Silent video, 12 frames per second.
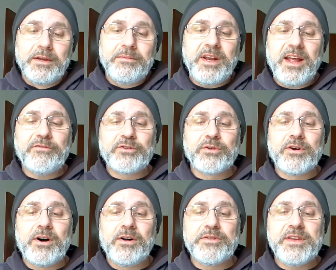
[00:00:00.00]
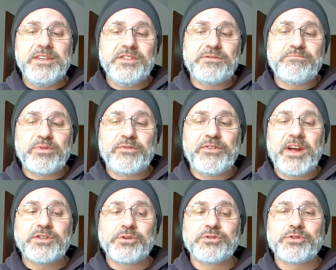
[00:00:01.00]
I mean, after all, these
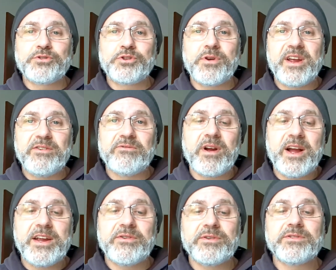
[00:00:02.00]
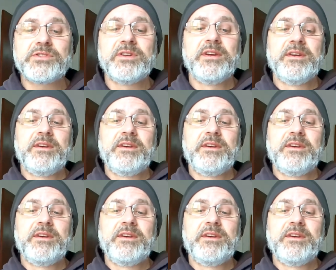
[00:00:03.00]
professors are trained writers,